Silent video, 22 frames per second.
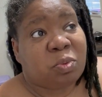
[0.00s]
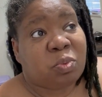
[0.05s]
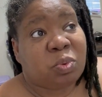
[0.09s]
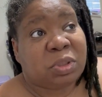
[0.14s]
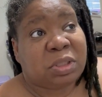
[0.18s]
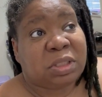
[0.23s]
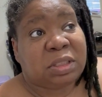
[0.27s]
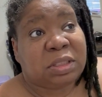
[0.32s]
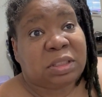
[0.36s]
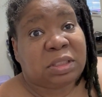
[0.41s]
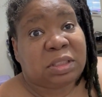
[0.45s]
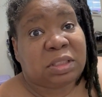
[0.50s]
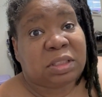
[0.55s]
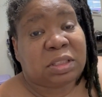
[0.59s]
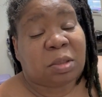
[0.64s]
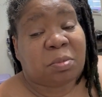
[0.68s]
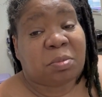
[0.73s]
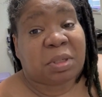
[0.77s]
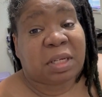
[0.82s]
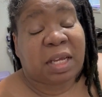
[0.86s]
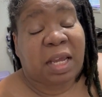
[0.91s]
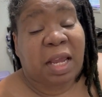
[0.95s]
was
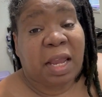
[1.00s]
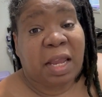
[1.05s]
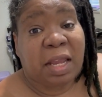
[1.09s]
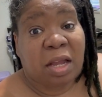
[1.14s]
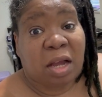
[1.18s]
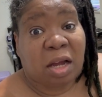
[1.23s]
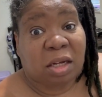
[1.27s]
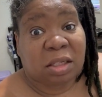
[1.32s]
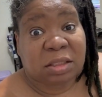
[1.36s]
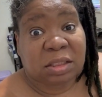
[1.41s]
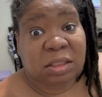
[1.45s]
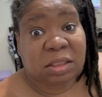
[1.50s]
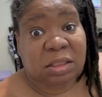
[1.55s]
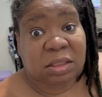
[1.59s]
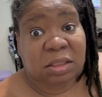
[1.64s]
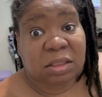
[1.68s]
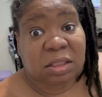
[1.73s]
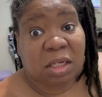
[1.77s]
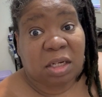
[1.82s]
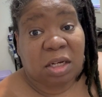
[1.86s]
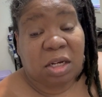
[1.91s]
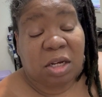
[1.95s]
some chaos